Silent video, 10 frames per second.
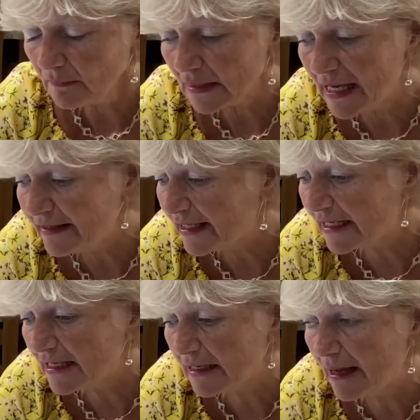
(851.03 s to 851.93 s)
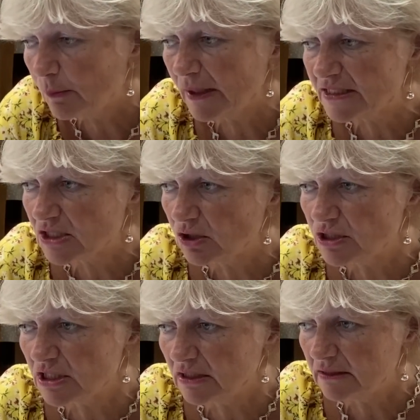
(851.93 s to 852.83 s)
And then I went on
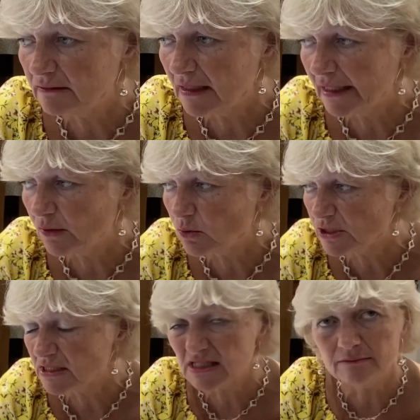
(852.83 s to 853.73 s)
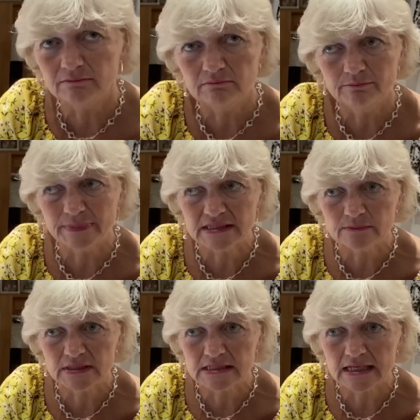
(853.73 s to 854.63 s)
to, I ordered some bits and
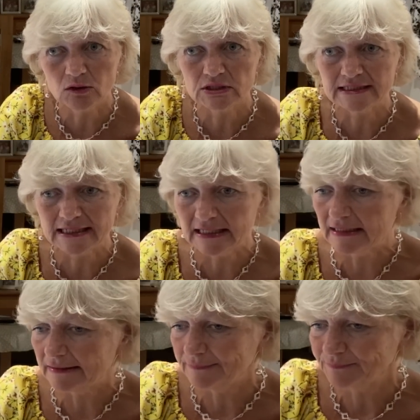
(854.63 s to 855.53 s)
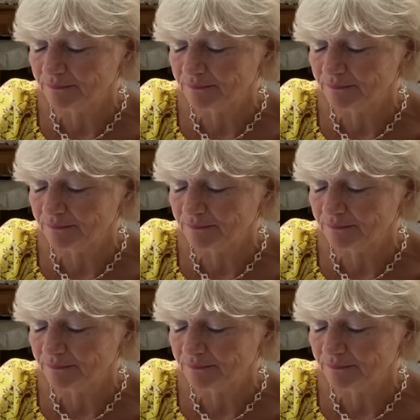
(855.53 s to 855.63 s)
pieces. I ordered like a